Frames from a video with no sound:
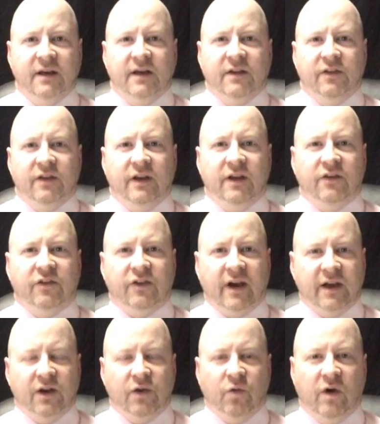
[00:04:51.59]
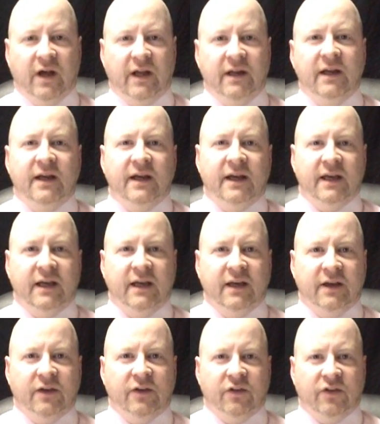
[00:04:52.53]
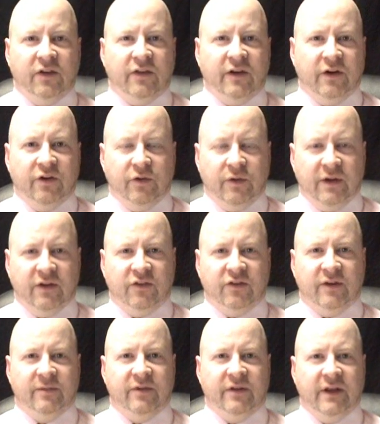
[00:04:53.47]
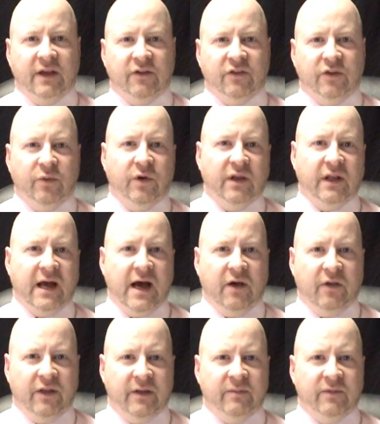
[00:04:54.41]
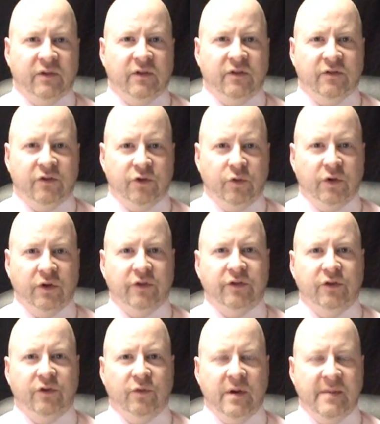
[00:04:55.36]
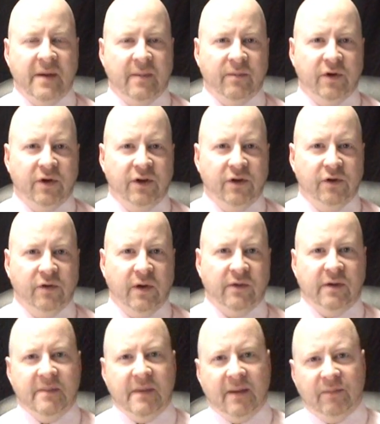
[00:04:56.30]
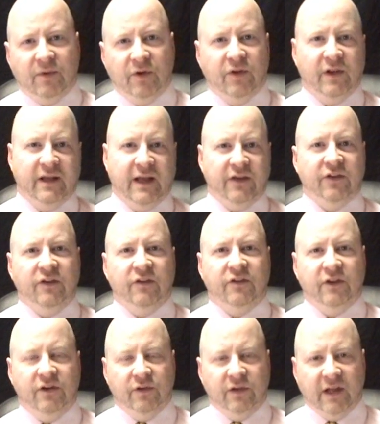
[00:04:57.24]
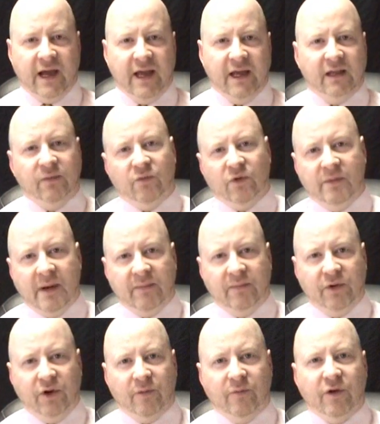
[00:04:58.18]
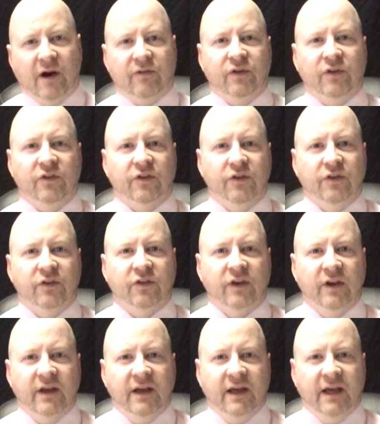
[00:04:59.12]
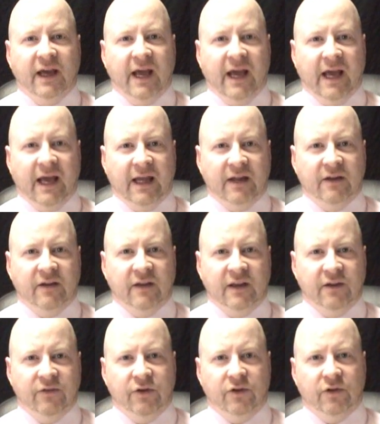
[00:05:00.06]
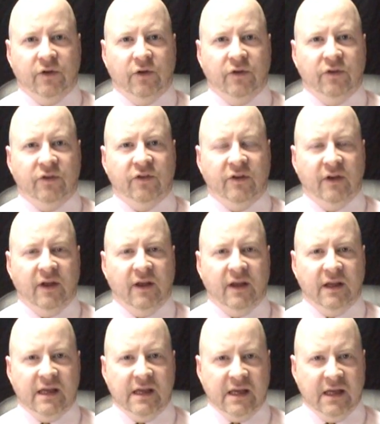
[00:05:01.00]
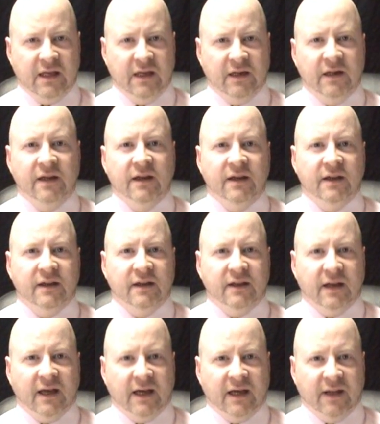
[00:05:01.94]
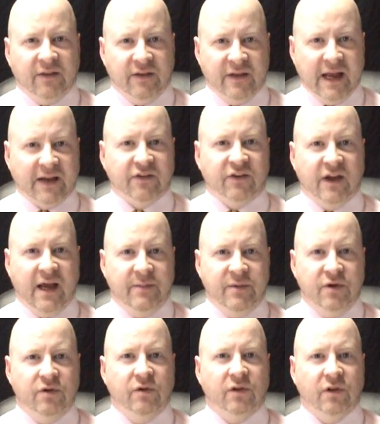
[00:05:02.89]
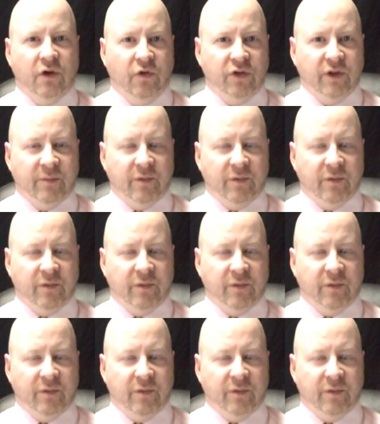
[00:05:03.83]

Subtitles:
The second one is they're doing some things that will allow the tool to remember you and remember the lessons that you like, remember your preferences, and give you those in the next time you load the